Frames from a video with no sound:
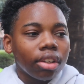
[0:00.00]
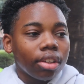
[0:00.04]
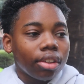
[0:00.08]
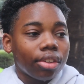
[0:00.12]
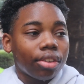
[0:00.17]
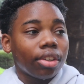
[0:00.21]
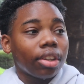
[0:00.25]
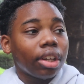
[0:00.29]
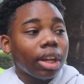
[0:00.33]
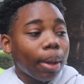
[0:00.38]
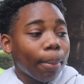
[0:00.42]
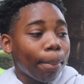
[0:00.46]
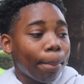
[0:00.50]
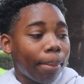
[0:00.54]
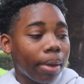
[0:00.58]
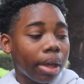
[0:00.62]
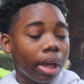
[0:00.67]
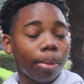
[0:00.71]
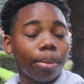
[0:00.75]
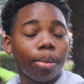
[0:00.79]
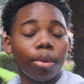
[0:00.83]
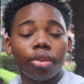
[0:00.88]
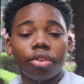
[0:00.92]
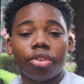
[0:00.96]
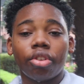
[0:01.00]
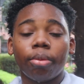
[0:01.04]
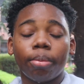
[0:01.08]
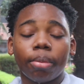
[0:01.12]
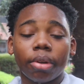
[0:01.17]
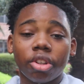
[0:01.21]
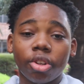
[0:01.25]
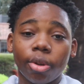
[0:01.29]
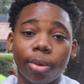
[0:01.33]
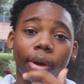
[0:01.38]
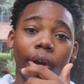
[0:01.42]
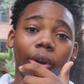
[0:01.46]
so I babbled too
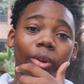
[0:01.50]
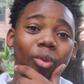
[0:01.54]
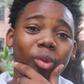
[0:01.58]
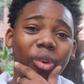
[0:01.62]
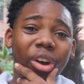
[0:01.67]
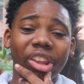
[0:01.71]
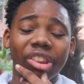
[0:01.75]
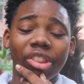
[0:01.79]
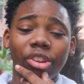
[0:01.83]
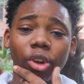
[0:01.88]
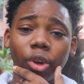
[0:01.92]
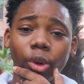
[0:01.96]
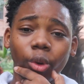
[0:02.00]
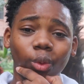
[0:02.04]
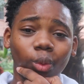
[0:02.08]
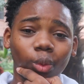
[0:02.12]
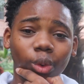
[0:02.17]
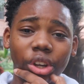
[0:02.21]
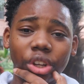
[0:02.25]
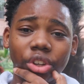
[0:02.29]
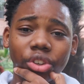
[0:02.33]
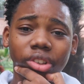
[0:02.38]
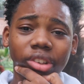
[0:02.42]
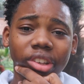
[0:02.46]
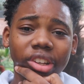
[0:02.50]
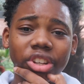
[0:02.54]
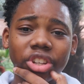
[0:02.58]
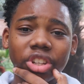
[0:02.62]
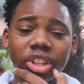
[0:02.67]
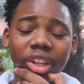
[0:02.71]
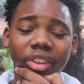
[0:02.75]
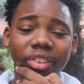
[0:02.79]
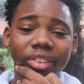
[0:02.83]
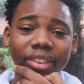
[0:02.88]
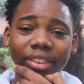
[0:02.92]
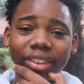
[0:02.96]
much about weather and racial
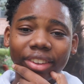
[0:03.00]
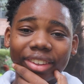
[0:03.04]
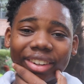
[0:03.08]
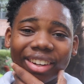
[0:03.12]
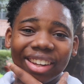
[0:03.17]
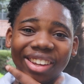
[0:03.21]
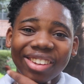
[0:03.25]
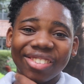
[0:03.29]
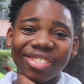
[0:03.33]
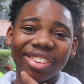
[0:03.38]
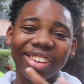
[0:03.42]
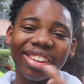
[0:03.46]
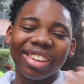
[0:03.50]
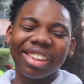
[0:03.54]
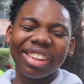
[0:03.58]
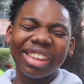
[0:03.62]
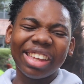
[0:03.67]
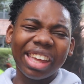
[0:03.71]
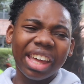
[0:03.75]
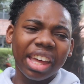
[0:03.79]
injustice, and I was like,